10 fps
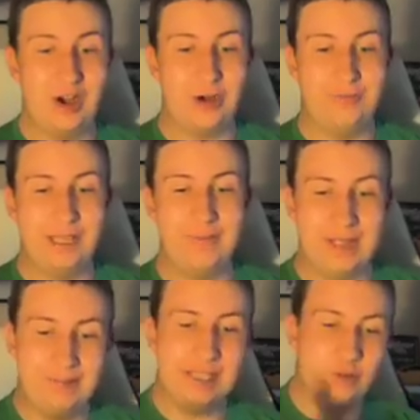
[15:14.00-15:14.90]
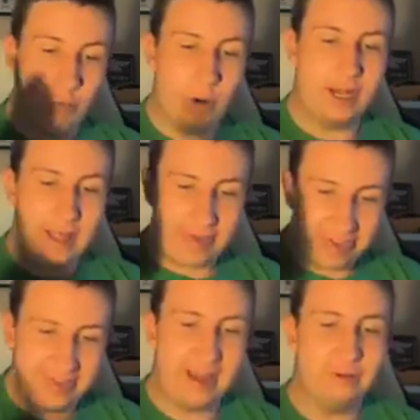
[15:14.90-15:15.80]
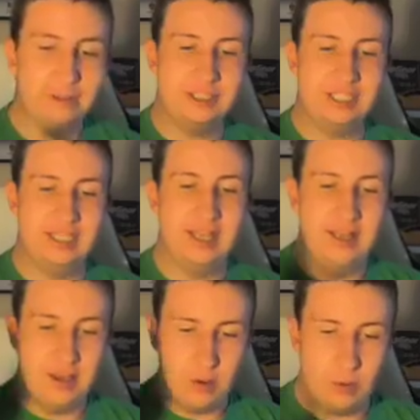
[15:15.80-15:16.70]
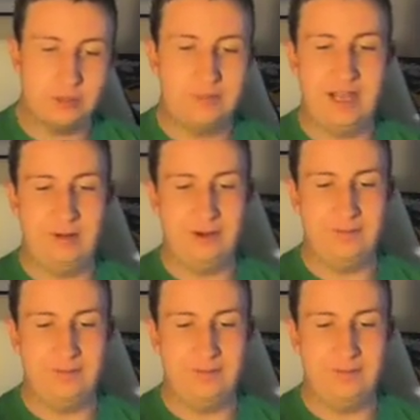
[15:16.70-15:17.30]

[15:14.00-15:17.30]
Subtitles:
RPM. It makes 1,000 horsepower.